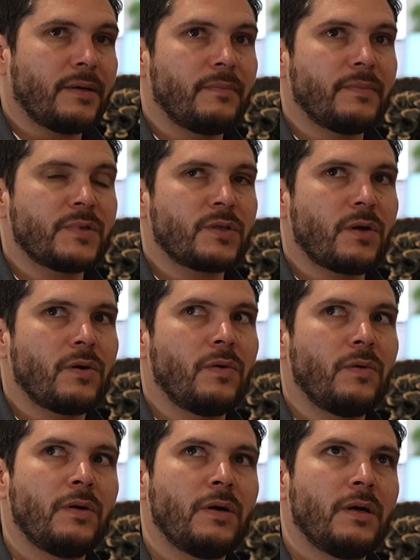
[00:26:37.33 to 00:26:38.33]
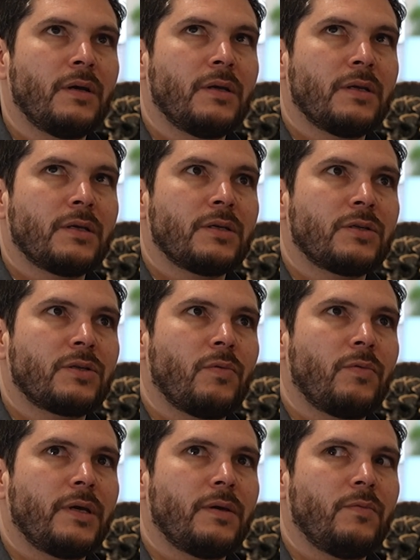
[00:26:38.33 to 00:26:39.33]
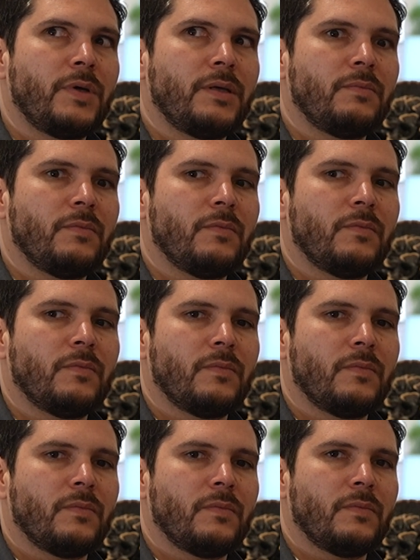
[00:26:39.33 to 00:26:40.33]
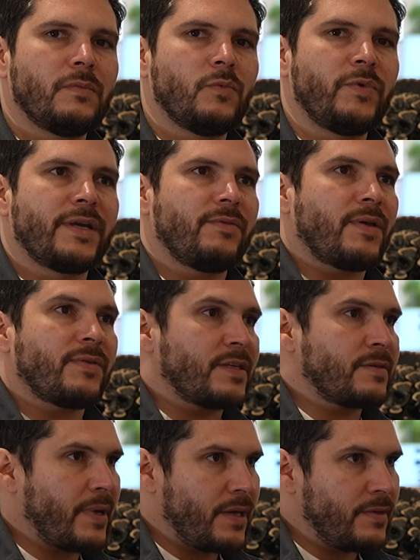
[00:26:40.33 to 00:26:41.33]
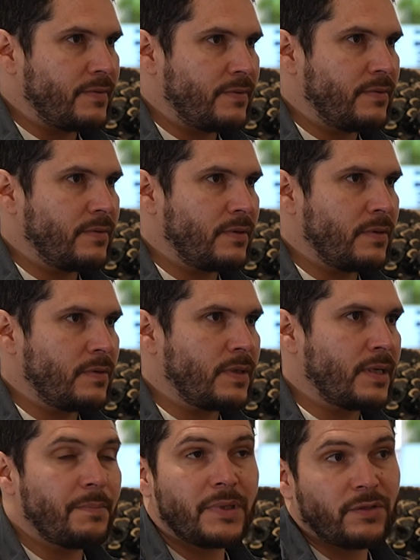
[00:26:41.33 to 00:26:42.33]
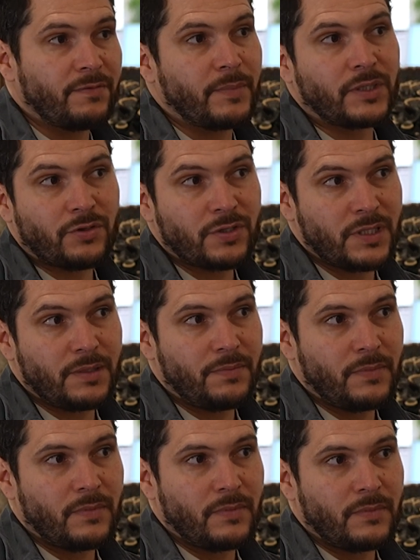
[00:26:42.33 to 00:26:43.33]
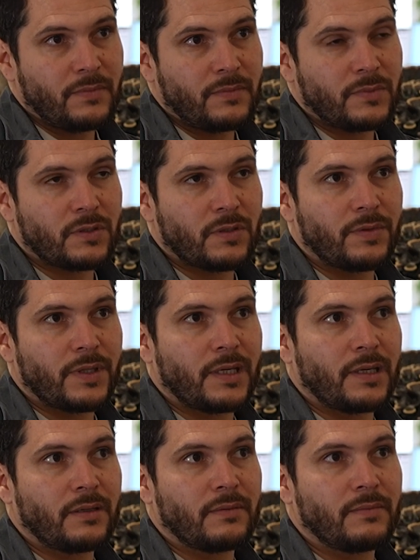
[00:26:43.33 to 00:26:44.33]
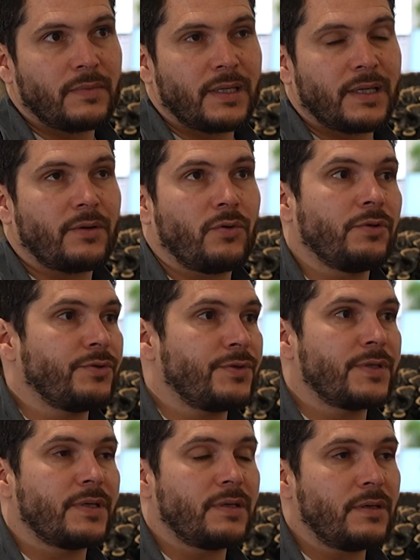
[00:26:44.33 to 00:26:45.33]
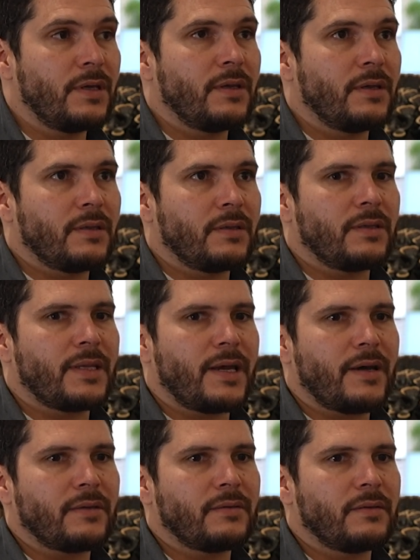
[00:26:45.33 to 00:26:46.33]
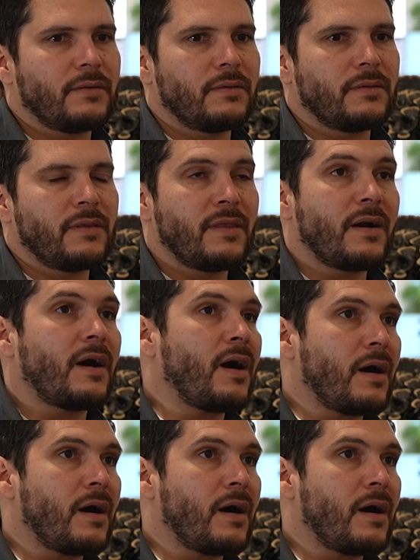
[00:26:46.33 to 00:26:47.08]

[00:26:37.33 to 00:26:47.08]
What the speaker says: so we give them the space, and a bit of mentorship, so they can also see that there